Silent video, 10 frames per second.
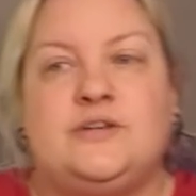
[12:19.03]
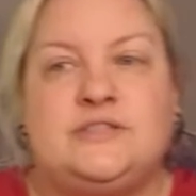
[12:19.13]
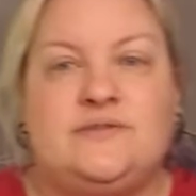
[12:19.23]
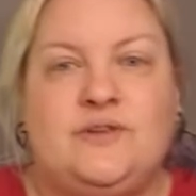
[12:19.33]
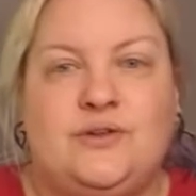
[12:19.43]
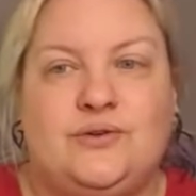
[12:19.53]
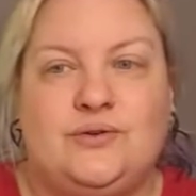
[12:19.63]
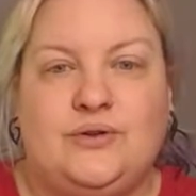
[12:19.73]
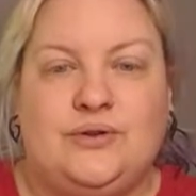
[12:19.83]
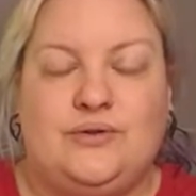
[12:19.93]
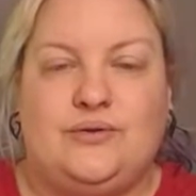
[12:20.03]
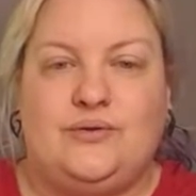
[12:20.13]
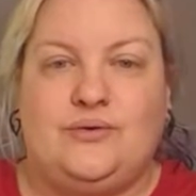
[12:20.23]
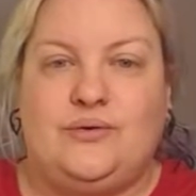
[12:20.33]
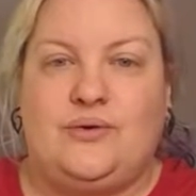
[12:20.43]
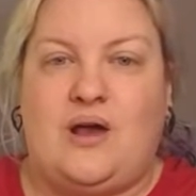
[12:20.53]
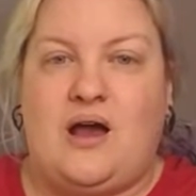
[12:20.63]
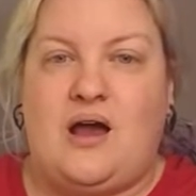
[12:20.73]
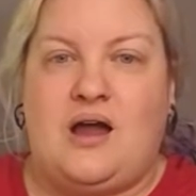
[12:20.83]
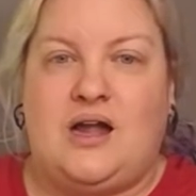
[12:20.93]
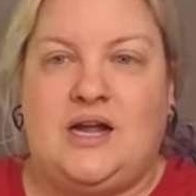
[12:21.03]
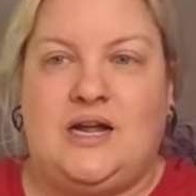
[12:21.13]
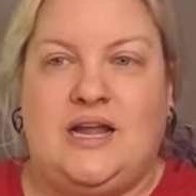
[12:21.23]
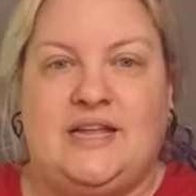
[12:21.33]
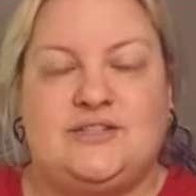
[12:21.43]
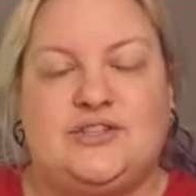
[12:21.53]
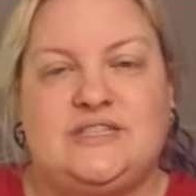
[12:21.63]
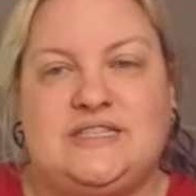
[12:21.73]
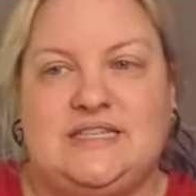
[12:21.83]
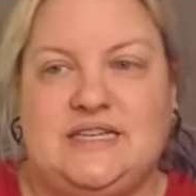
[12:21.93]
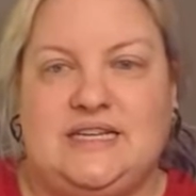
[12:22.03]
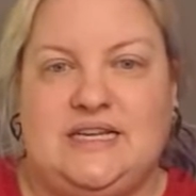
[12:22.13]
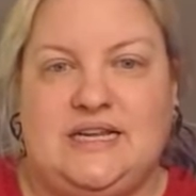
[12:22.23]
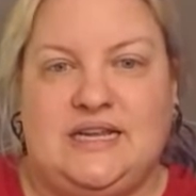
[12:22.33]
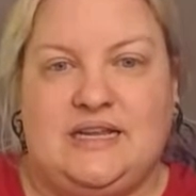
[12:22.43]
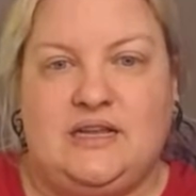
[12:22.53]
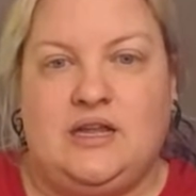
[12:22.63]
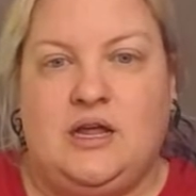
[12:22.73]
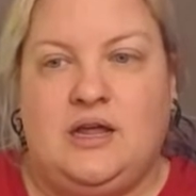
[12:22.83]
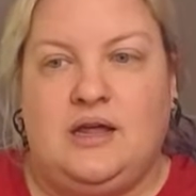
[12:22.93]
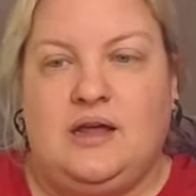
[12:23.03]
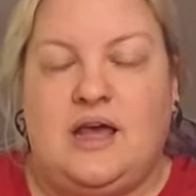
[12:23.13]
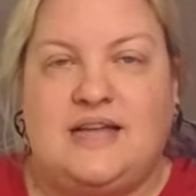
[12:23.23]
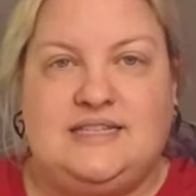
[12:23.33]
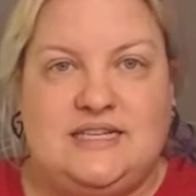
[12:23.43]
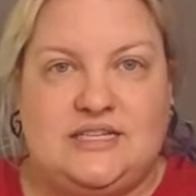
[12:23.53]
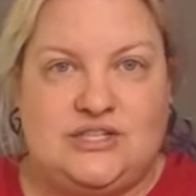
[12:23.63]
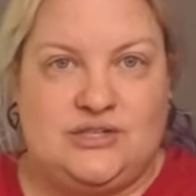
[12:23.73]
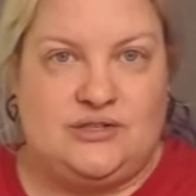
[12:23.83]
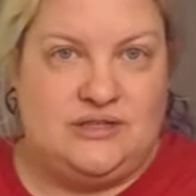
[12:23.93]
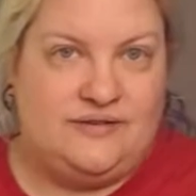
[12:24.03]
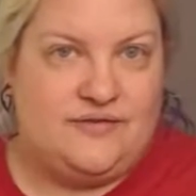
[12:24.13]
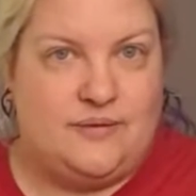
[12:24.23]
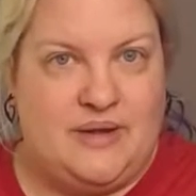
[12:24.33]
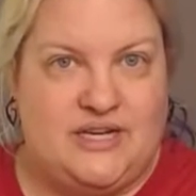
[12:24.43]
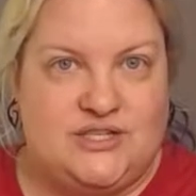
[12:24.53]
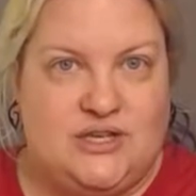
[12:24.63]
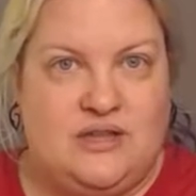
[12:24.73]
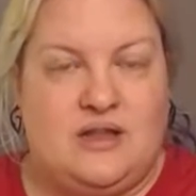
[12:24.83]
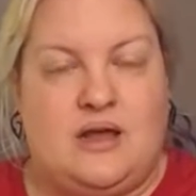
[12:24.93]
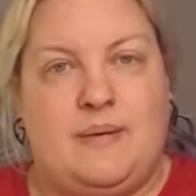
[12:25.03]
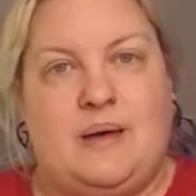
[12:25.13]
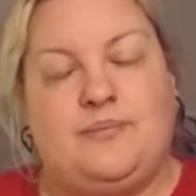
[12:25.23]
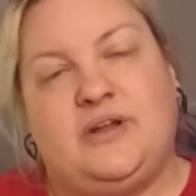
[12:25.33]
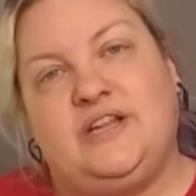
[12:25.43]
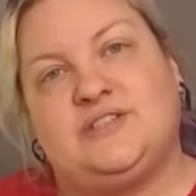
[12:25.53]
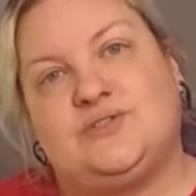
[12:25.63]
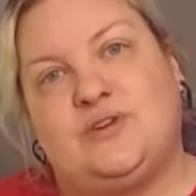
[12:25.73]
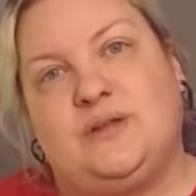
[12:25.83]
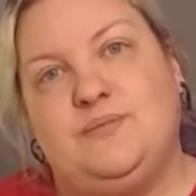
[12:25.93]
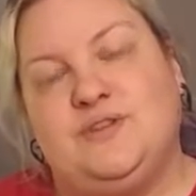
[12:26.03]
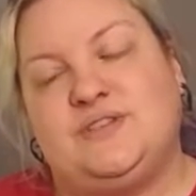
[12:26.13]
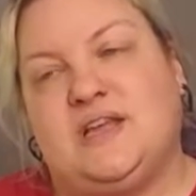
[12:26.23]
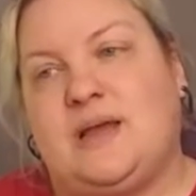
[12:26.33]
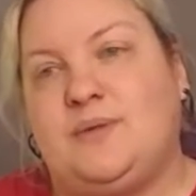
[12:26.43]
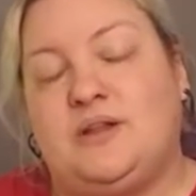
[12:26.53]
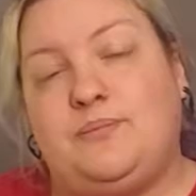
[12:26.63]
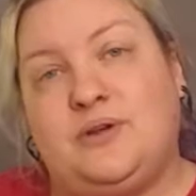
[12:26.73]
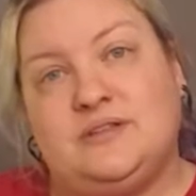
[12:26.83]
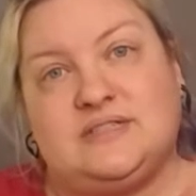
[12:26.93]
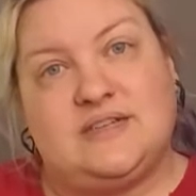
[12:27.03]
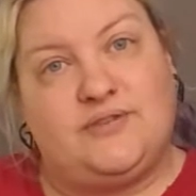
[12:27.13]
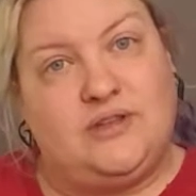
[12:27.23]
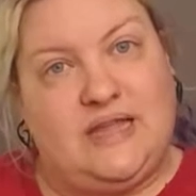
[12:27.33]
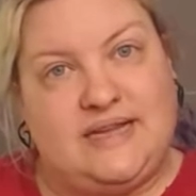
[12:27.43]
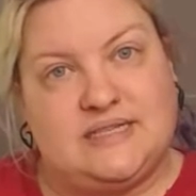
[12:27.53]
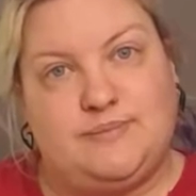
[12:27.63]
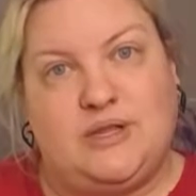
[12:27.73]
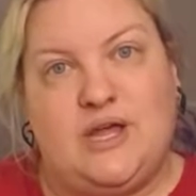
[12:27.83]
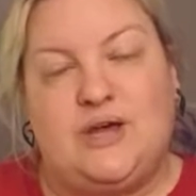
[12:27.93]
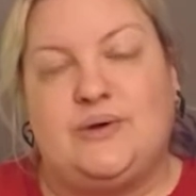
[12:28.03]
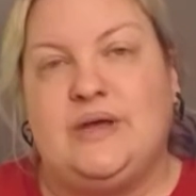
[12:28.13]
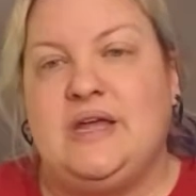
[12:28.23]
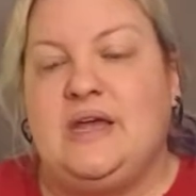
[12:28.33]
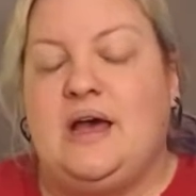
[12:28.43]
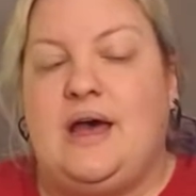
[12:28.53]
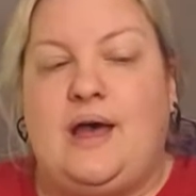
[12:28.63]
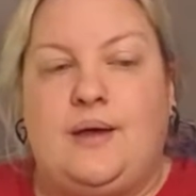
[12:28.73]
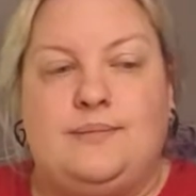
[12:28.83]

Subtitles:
For those of you who are interested in additional information about prehistoric music, I'm going to put several links below.